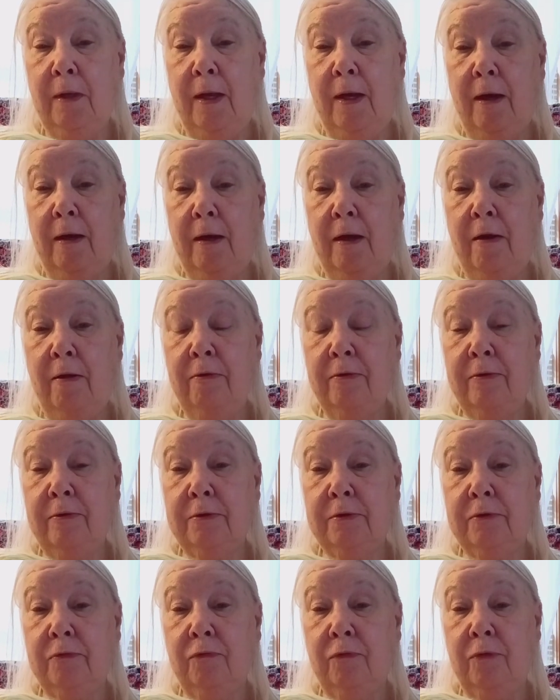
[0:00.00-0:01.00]

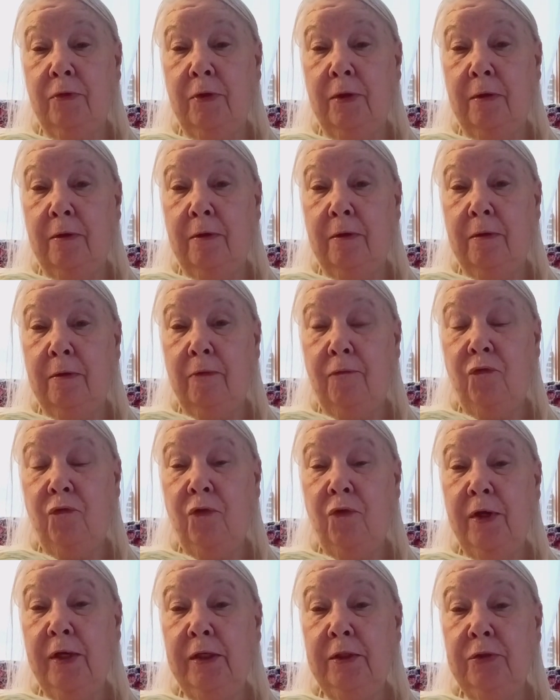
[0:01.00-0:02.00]
colors for the
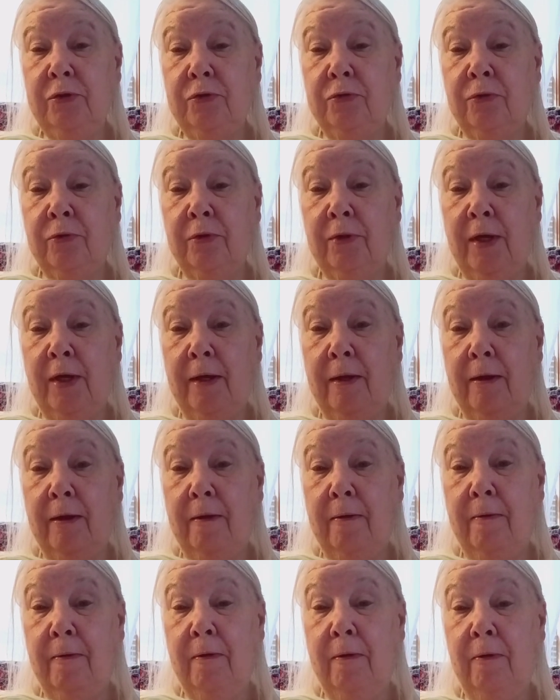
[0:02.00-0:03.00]
fringe,
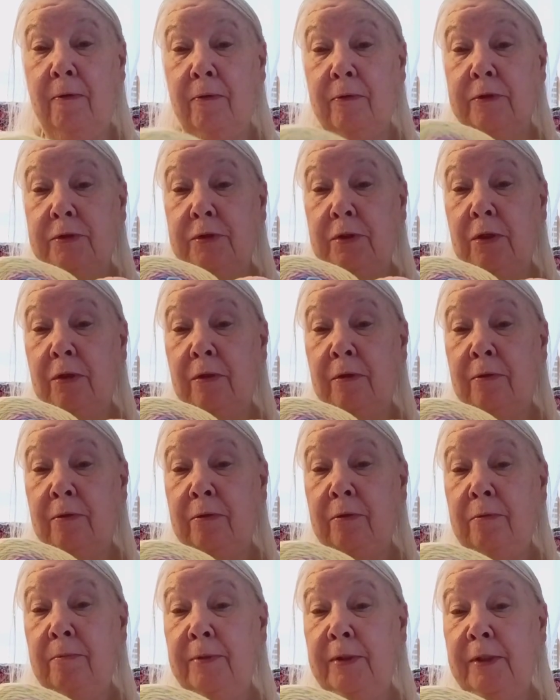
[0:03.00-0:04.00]
or start a
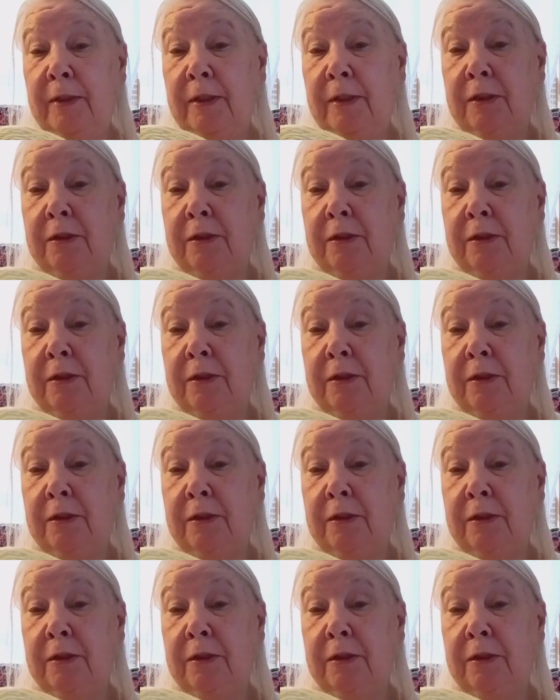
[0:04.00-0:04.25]
little bit in the